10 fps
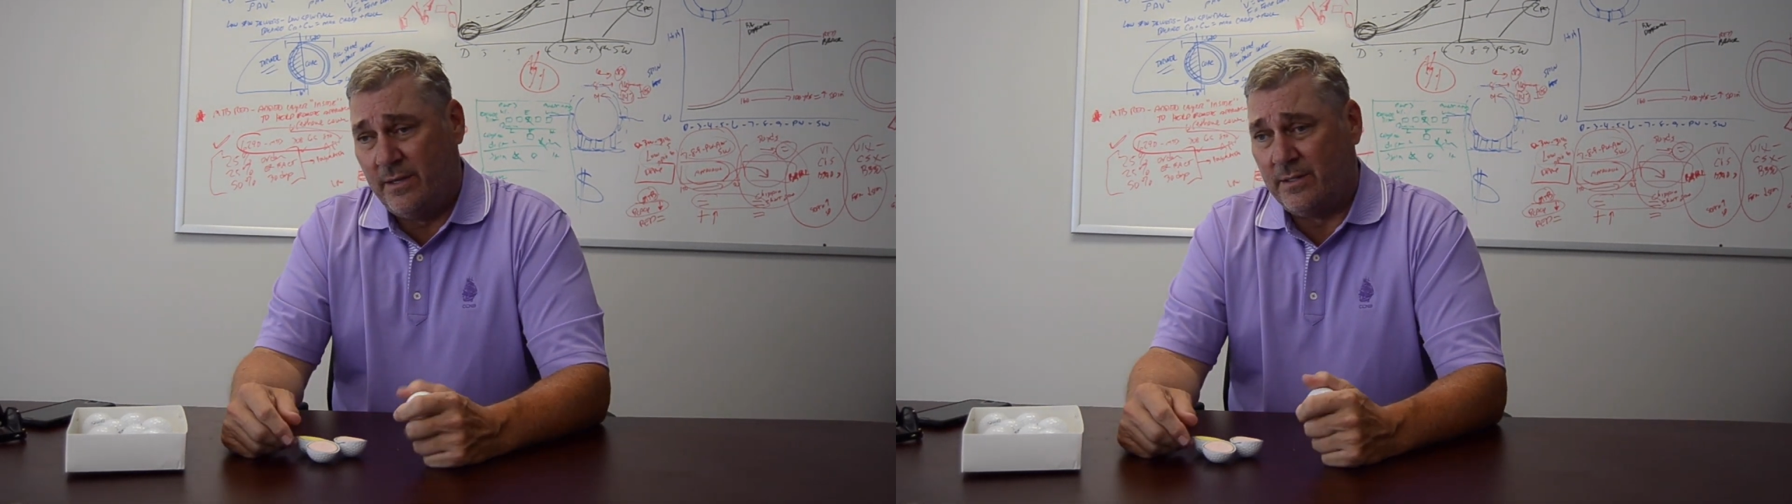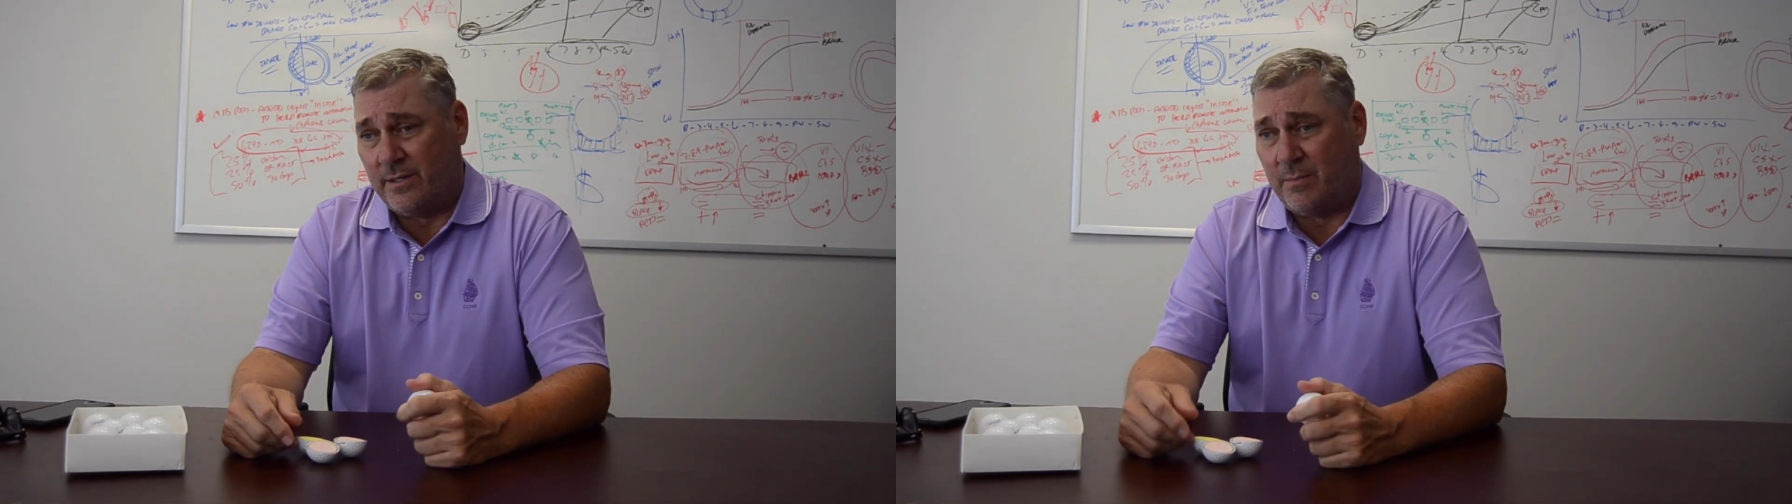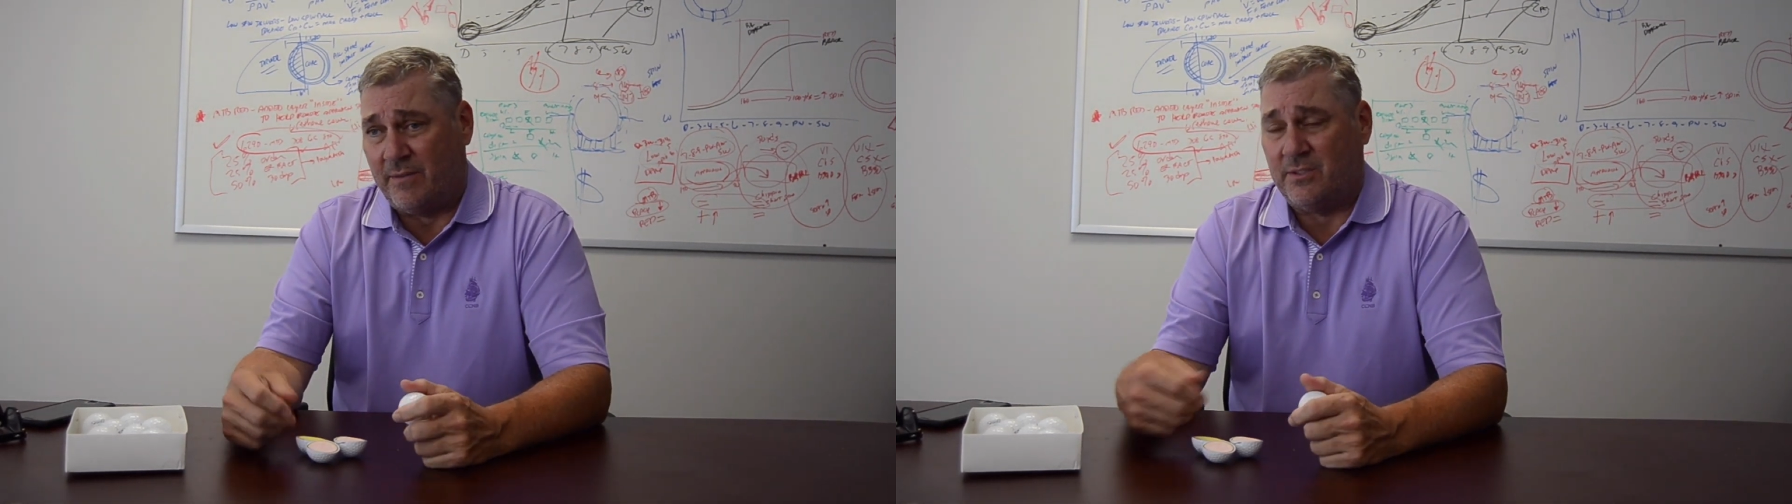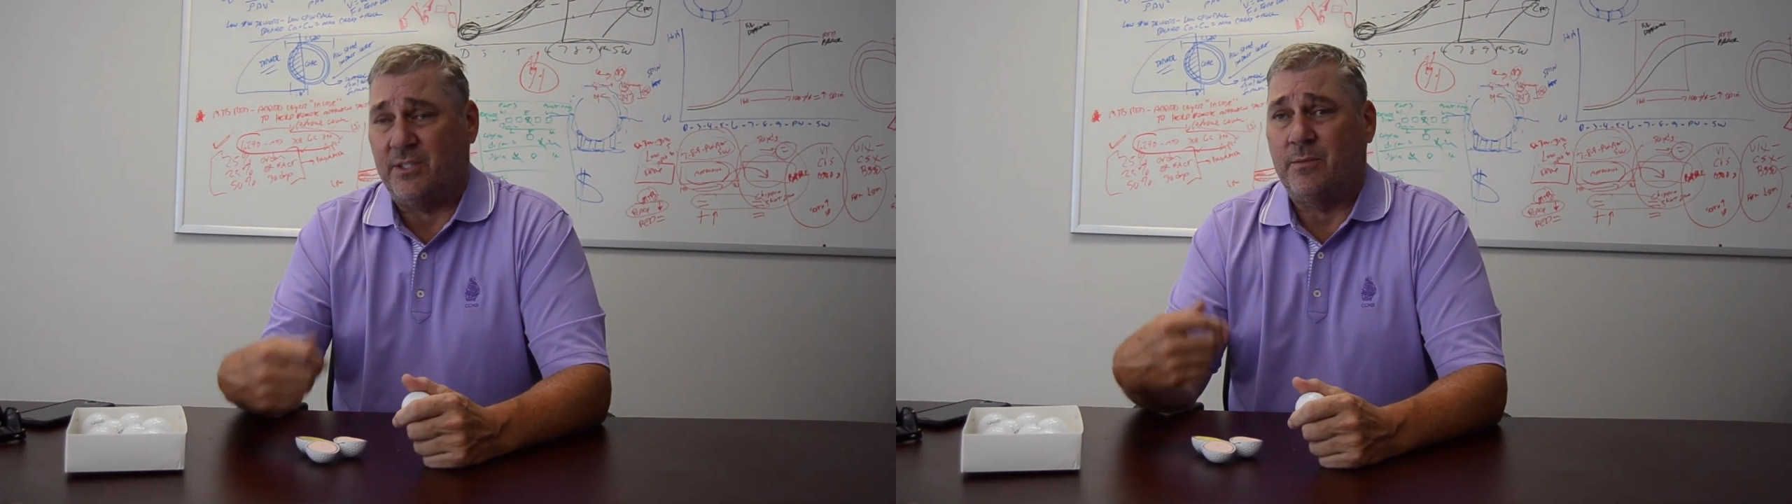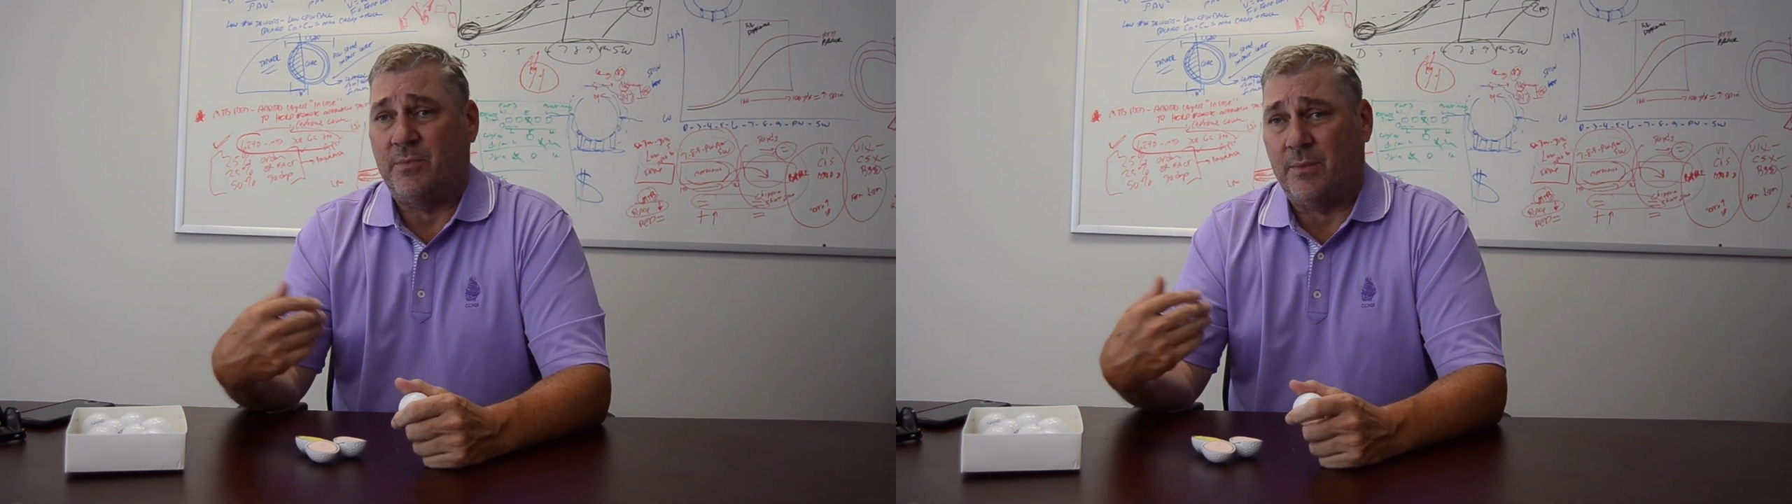I've
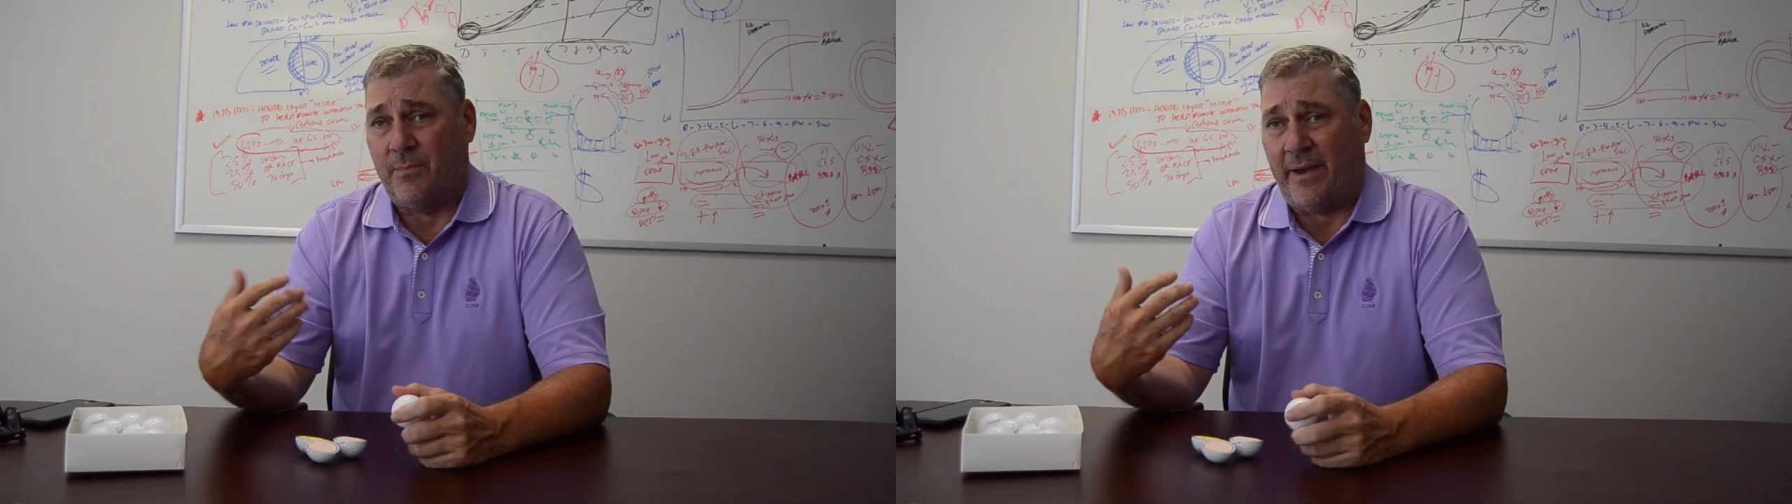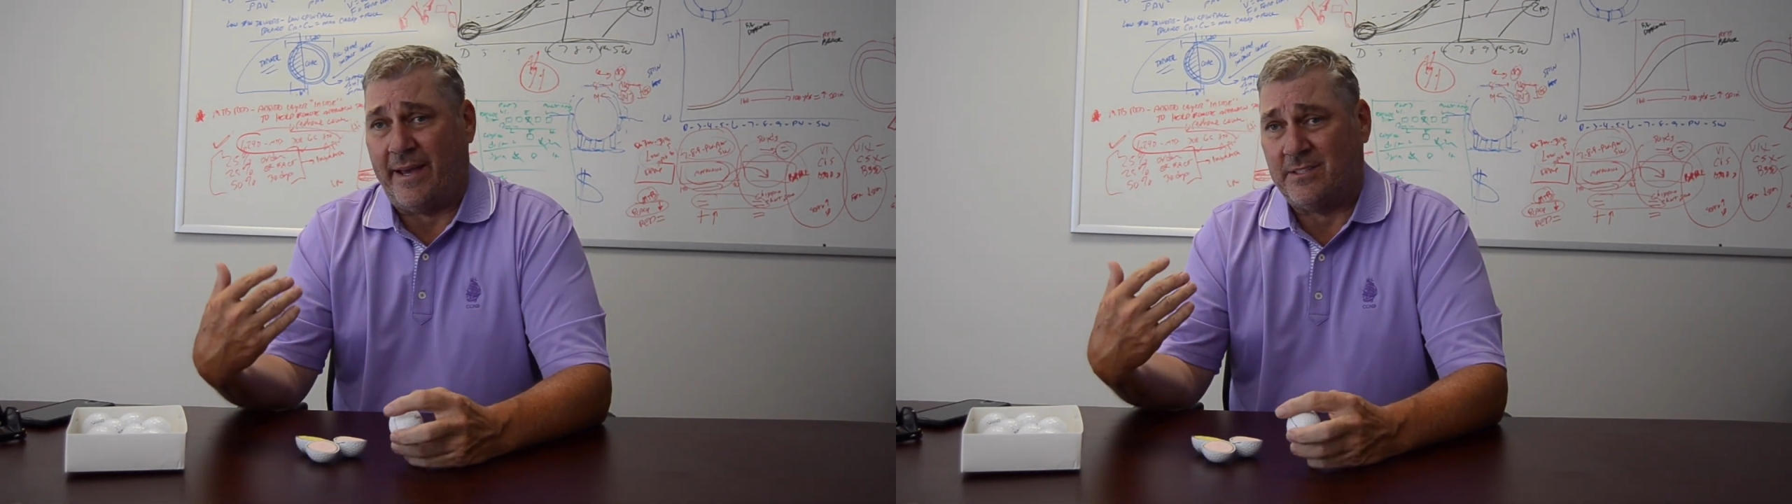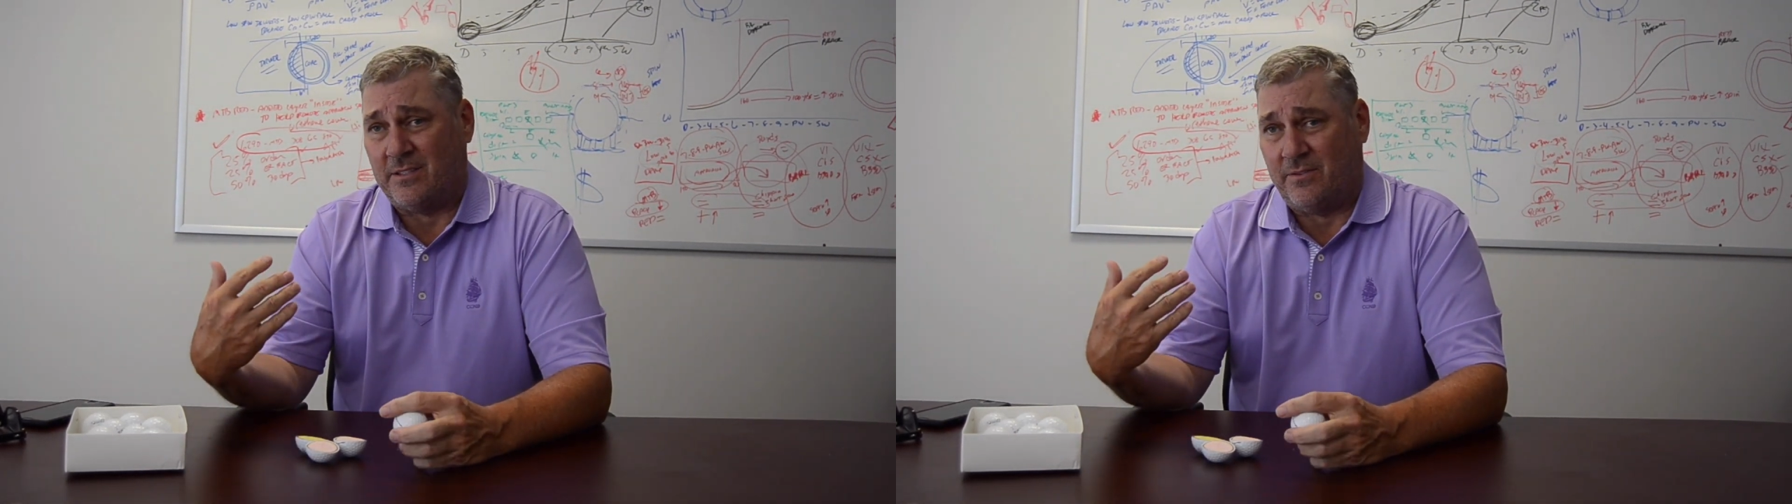seen them in the past,